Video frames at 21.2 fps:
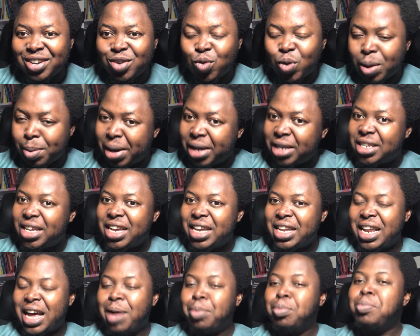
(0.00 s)
What am I
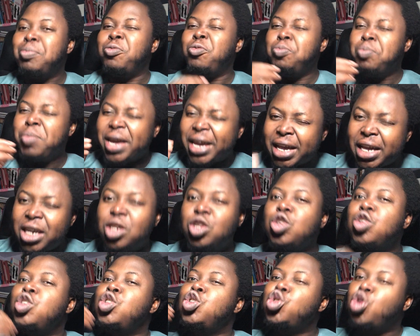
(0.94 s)
saying? I'm
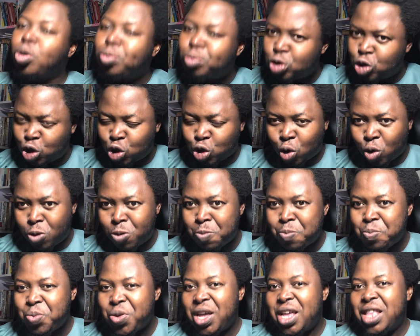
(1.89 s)
making double sure
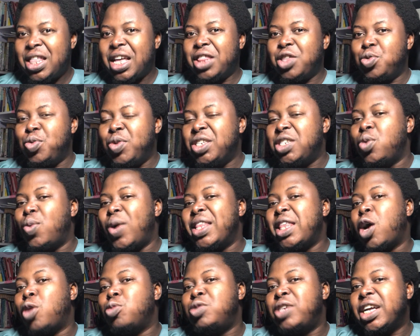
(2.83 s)
that the reason why
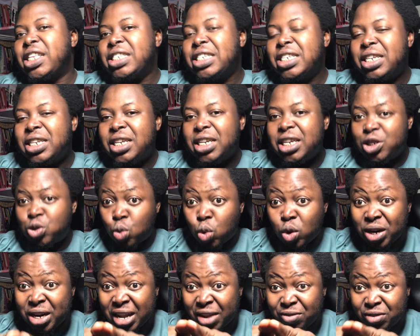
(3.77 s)
they're objecting is
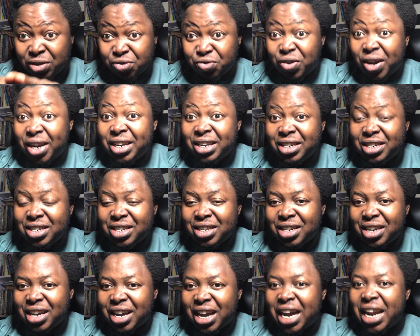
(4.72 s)
what they have defined
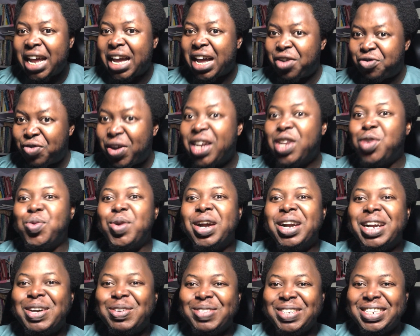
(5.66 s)
and I can find a way
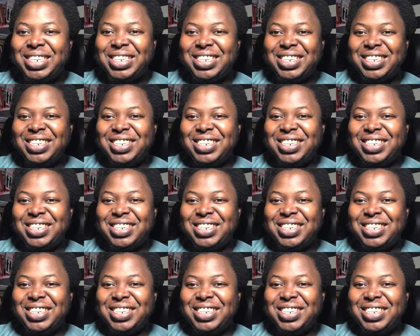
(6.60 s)
around it.